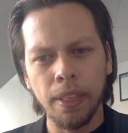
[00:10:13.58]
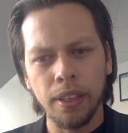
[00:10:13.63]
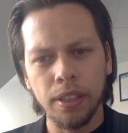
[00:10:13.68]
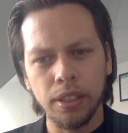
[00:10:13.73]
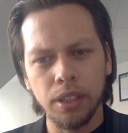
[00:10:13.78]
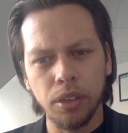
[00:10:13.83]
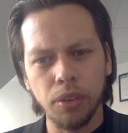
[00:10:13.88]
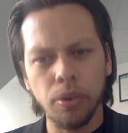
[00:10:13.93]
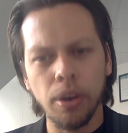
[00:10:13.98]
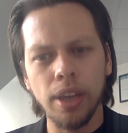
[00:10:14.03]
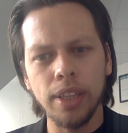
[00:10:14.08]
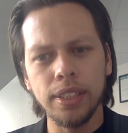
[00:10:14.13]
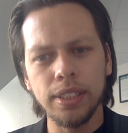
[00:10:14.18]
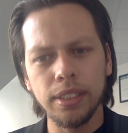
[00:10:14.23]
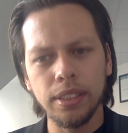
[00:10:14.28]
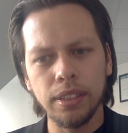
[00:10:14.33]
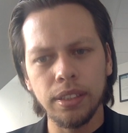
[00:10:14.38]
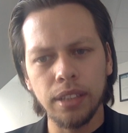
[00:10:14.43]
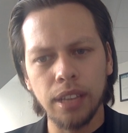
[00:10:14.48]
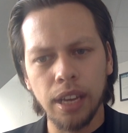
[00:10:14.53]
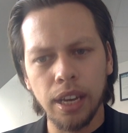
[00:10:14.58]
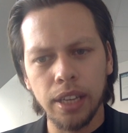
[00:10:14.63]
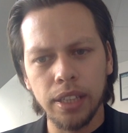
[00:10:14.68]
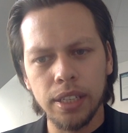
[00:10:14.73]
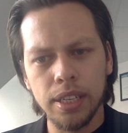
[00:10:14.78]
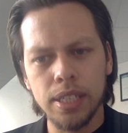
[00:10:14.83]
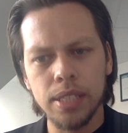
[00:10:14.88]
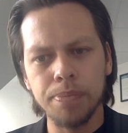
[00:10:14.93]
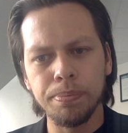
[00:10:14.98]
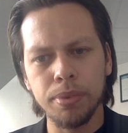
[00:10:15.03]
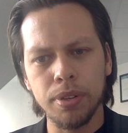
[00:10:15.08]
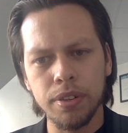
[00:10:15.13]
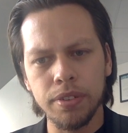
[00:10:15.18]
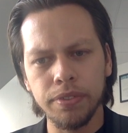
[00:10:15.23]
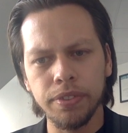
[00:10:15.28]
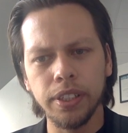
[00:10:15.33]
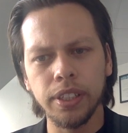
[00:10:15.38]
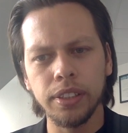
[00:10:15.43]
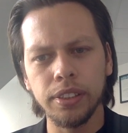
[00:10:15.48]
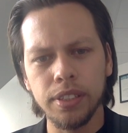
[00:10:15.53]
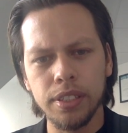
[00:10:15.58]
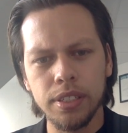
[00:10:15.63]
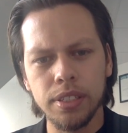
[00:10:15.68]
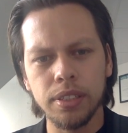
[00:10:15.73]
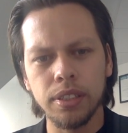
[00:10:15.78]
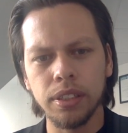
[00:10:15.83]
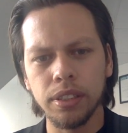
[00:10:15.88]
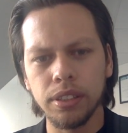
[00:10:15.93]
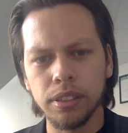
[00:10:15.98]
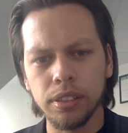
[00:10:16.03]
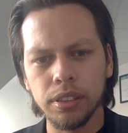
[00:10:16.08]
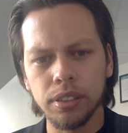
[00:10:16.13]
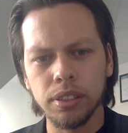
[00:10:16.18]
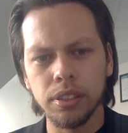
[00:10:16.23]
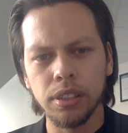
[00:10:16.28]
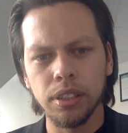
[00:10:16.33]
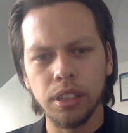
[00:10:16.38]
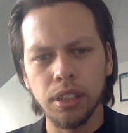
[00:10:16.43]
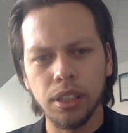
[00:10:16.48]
The horizon line has perfect distance.